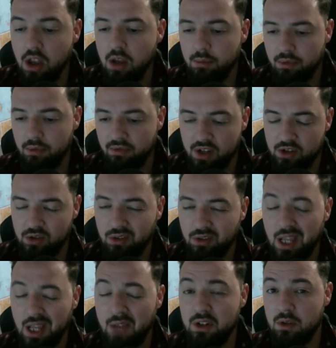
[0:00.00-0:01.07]
professional
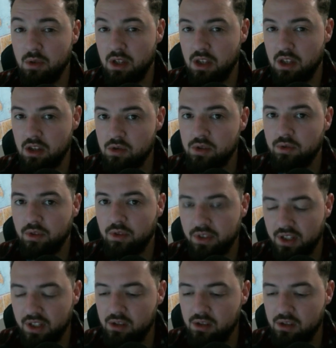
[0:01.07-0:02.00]
life and doing useful things